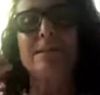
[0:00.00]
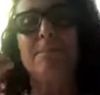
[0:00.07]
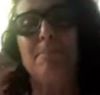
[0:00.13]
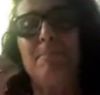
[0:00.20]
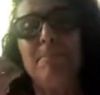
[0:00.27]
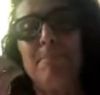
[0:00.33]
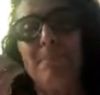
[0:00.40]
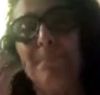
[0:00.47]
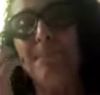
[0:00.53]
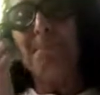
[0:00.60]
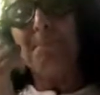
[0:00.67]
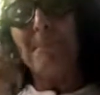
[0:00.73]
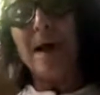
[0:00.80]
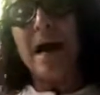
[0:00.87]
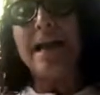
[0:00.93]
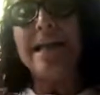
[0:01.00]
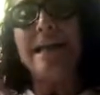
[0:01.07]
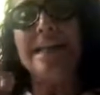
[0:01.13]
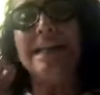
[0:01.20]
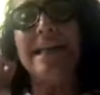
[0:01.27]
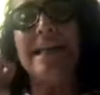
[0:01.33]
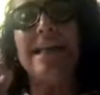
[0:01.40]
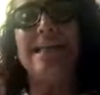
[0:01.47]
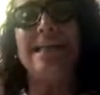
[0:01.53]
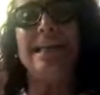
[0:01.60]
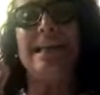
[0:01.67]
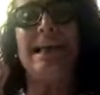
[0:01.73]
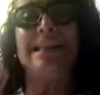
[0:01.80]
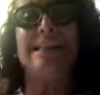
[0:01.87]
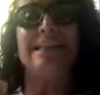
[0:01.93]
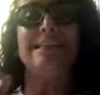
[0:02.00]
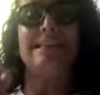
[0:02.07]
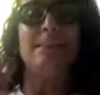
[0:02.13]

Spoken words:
because the mind and the intellect